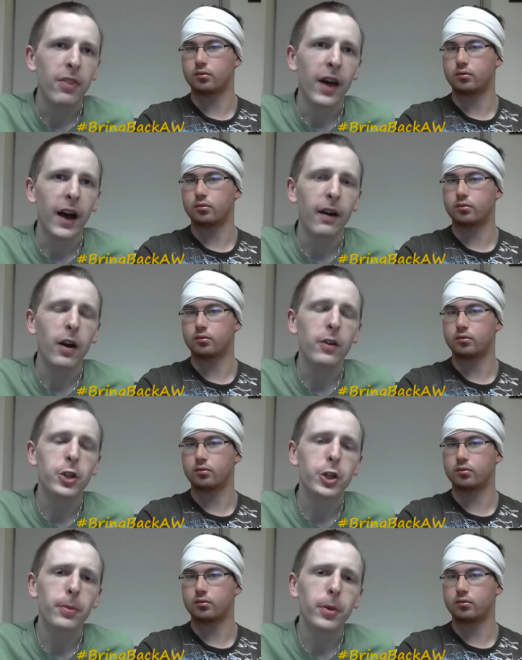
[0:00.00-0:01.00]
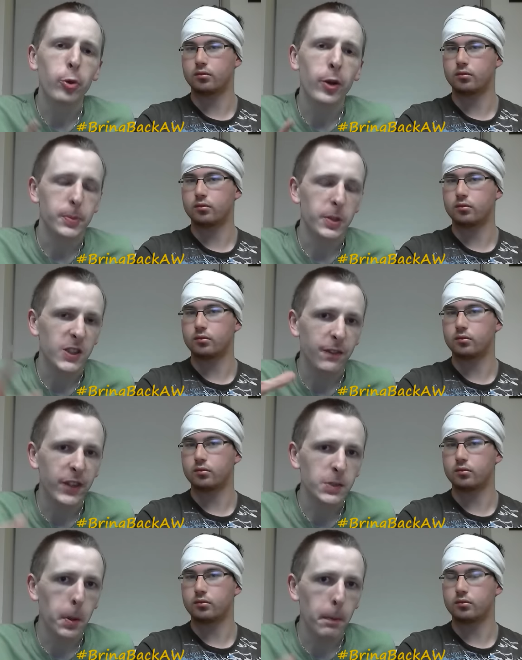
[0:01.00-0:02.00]
Speaker 1: that the WWE, especially Vince
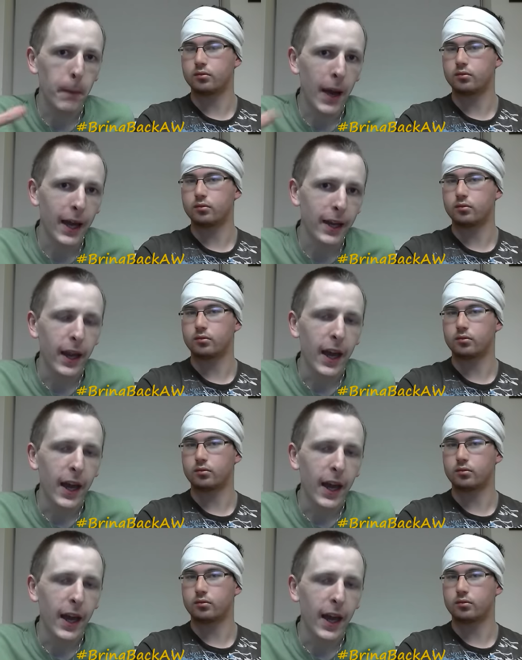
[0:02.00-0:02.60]
McMahon,